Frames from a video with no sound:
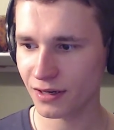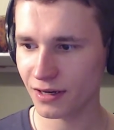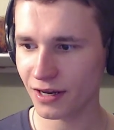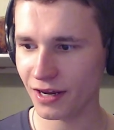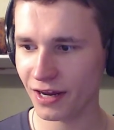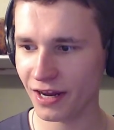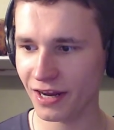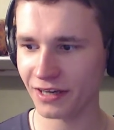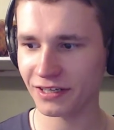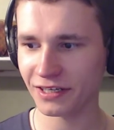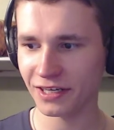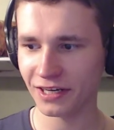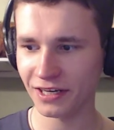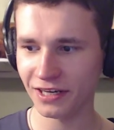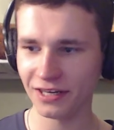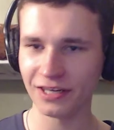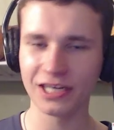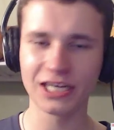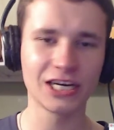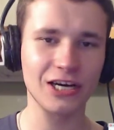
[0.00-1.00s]
And
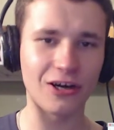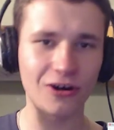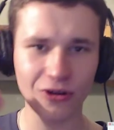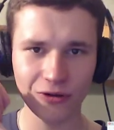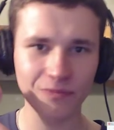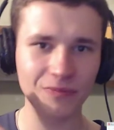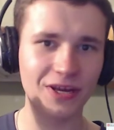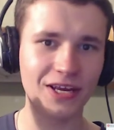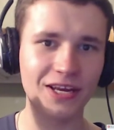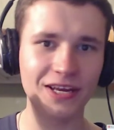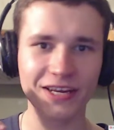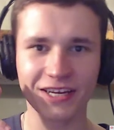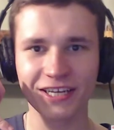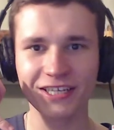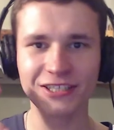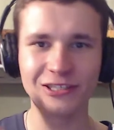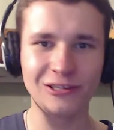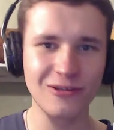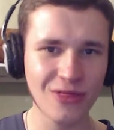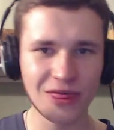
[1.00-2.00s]
he called me
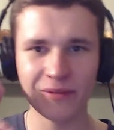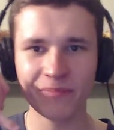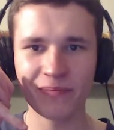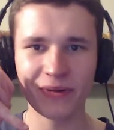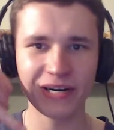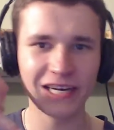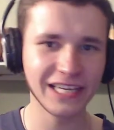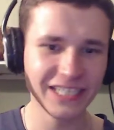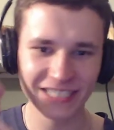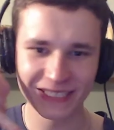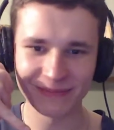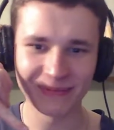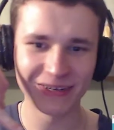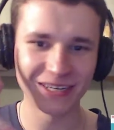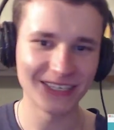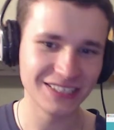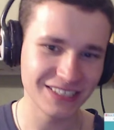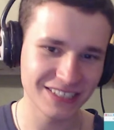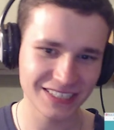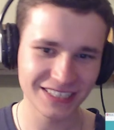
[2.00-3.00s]
to the
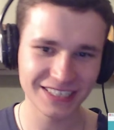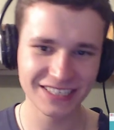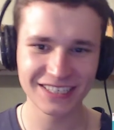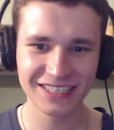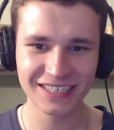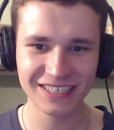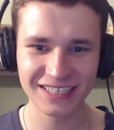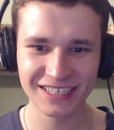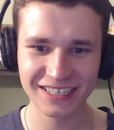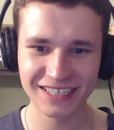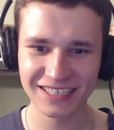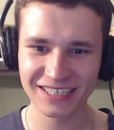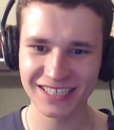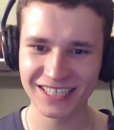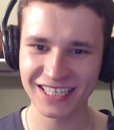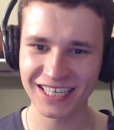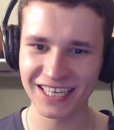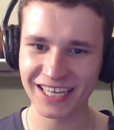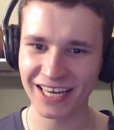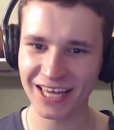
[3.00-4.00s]
policeman
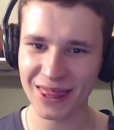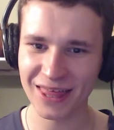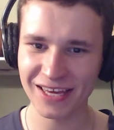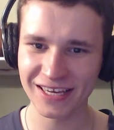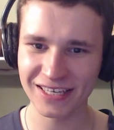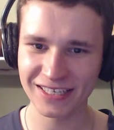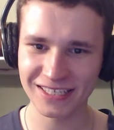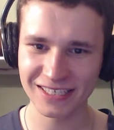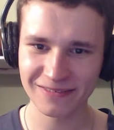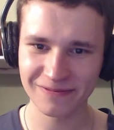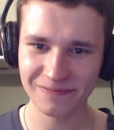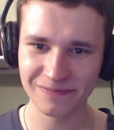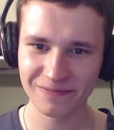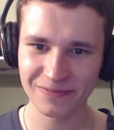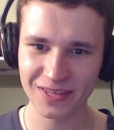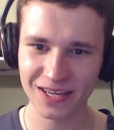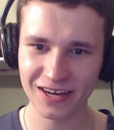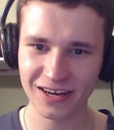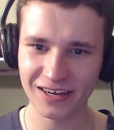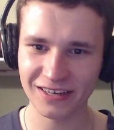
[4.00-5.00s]
like this.
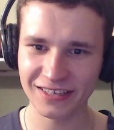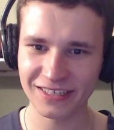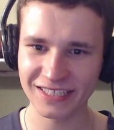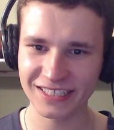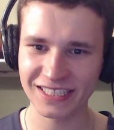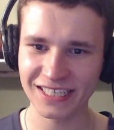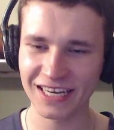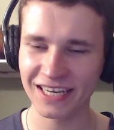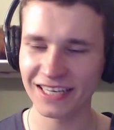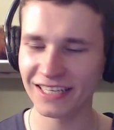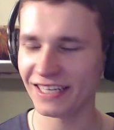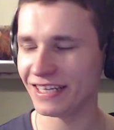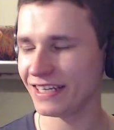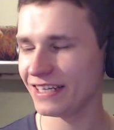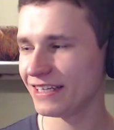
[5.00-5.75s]
Understanding.